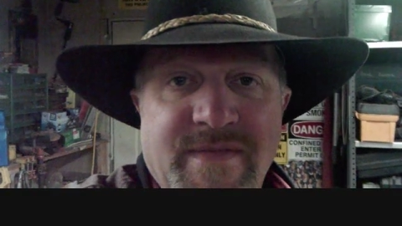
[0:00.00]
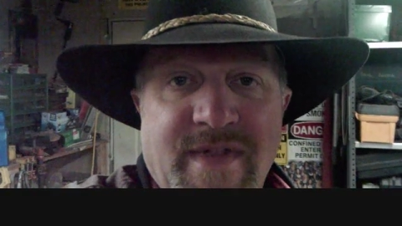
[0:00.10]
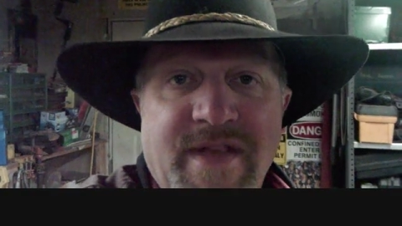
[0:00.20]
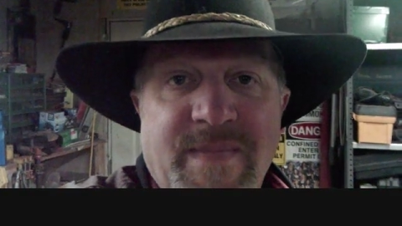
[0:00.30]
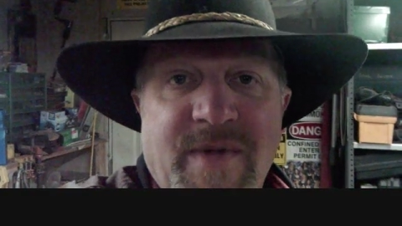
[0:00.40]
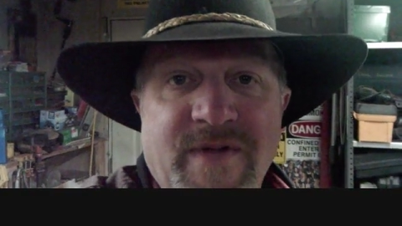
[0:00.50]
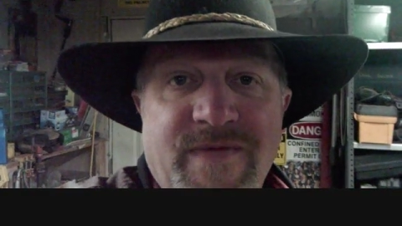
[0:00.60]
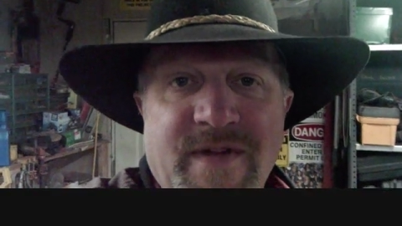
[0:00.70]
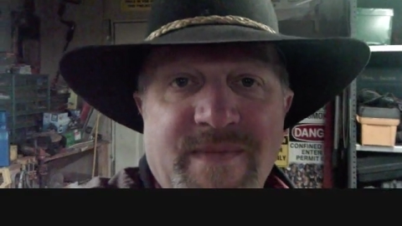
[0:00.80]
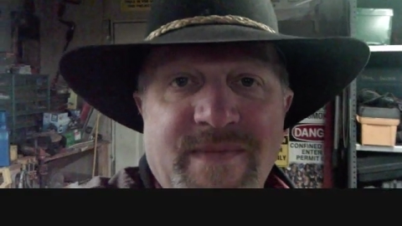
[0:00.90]
I ain't
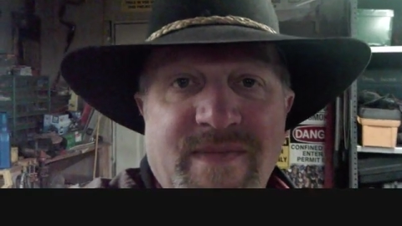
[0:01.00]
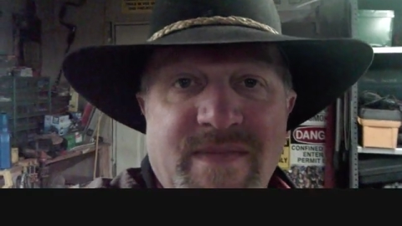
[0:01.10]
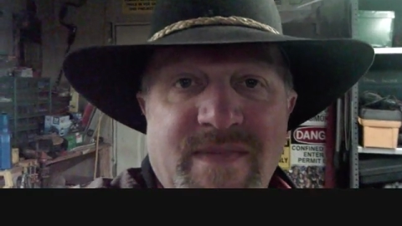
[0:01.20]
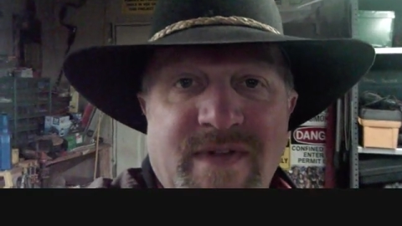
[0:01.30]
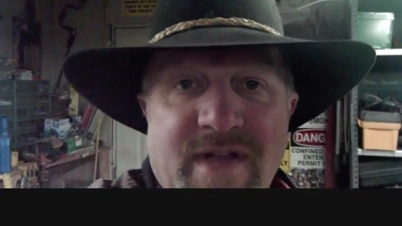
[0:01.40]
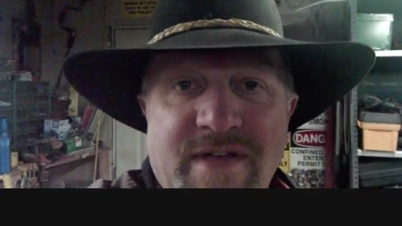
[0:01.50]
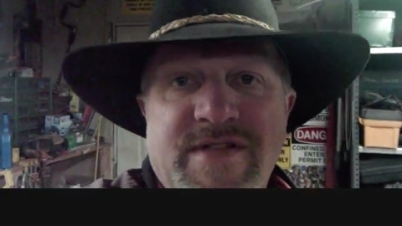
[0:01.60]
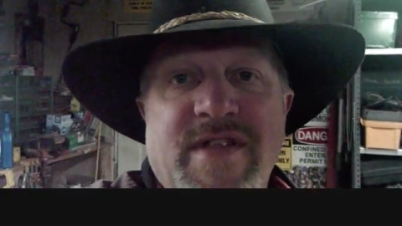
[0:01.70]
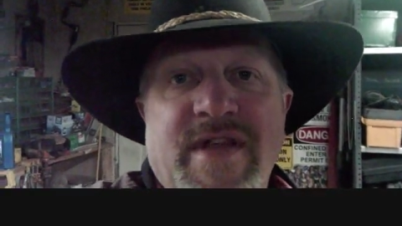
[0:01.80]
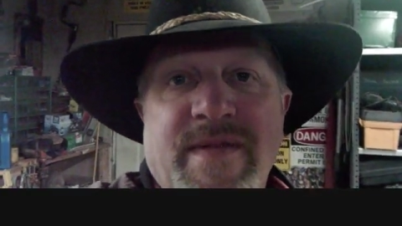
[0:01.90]
perfect. I
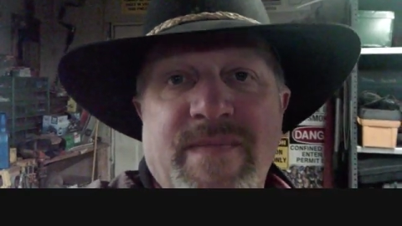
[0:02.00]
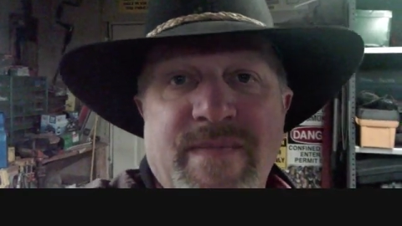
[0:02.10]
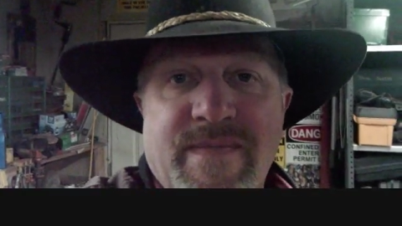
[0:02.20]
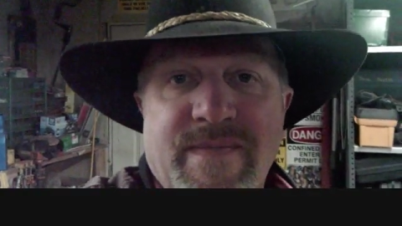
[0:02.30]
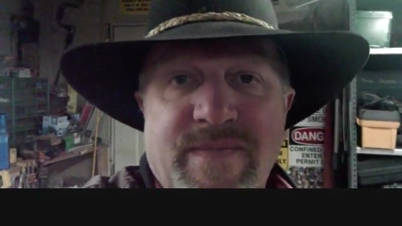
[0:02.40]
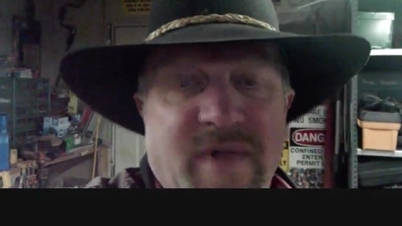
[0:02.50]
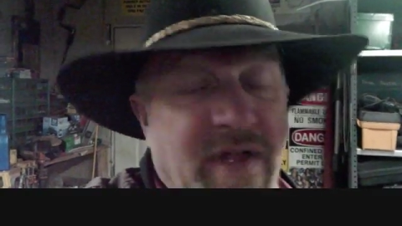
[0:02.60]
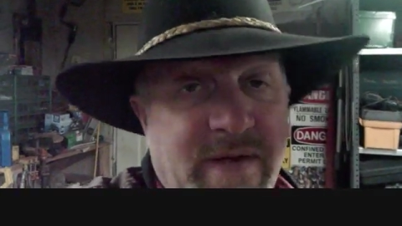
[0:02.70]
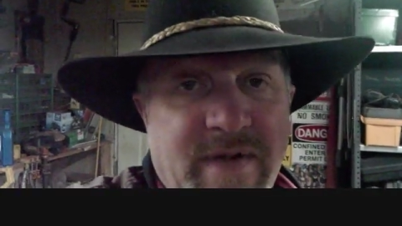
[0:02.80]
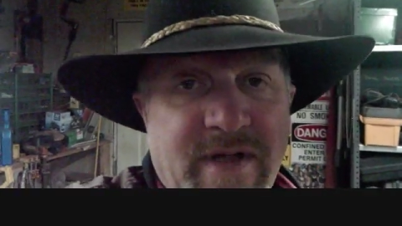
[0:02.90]
just like
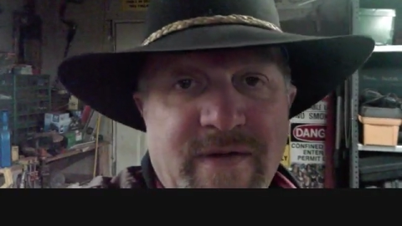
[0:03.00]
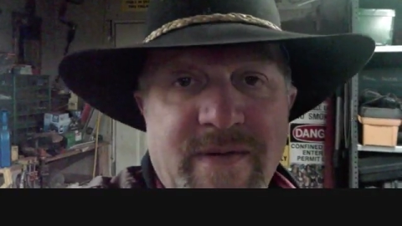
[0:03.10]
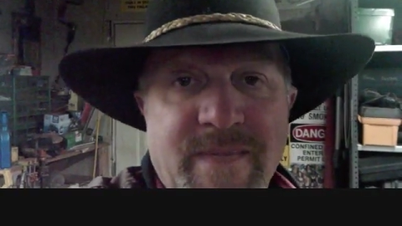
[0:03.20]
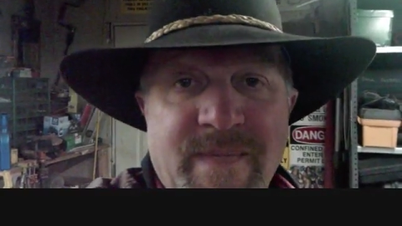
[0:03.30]
playing around.